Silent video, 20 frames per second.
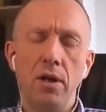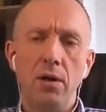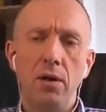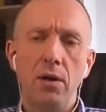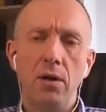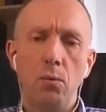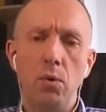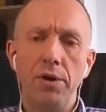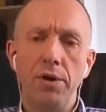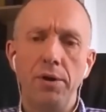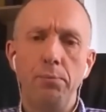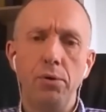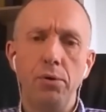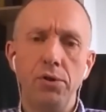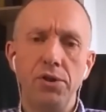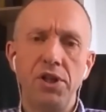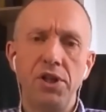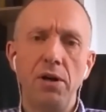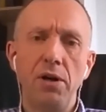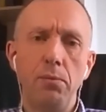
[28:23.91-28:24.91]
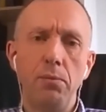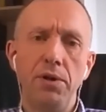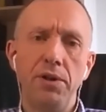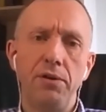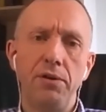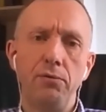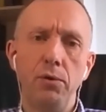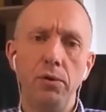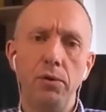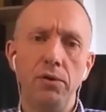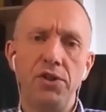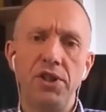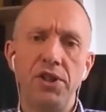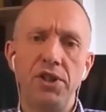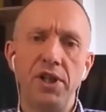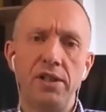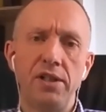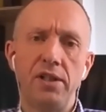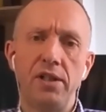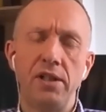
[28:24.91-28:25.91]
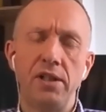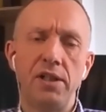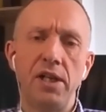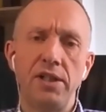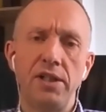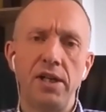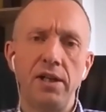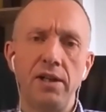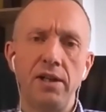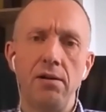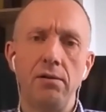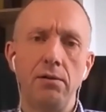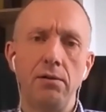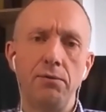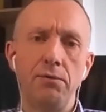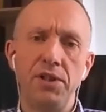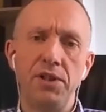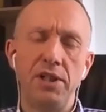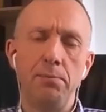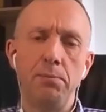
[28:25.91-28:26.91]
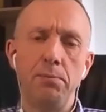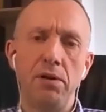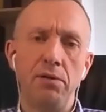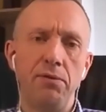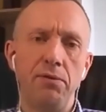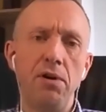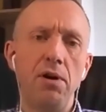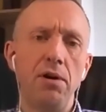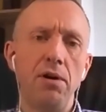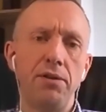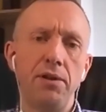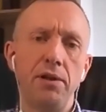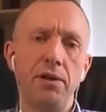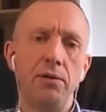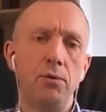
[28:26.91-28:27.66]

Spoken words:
one puts up with the rule of 6 that says I can't visit my father,